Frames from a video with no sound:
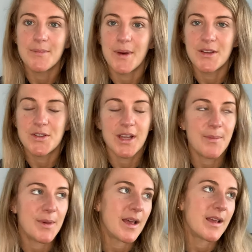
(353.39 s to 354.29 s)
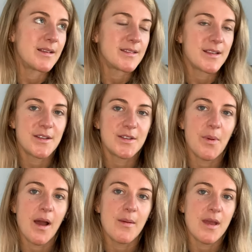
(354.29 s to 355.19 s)
Managed to get my sister to
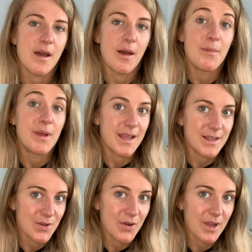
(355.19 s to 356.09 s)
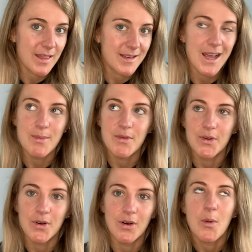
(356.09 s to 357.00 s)
buy me a Millie's cookie the day
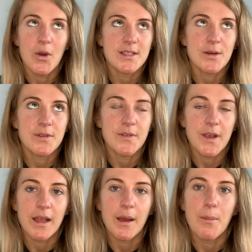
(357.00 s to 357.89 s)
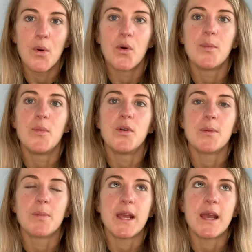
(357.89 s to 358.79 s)
before. To be honest, I was feeling more and more
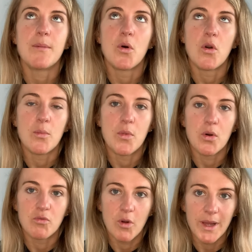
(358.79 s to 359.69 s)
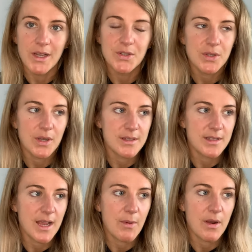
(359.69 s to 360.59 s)
depleted, more and more rubbish as the
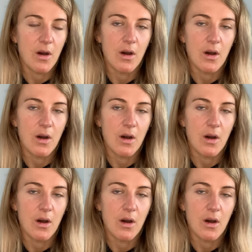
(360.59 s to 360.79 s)
day went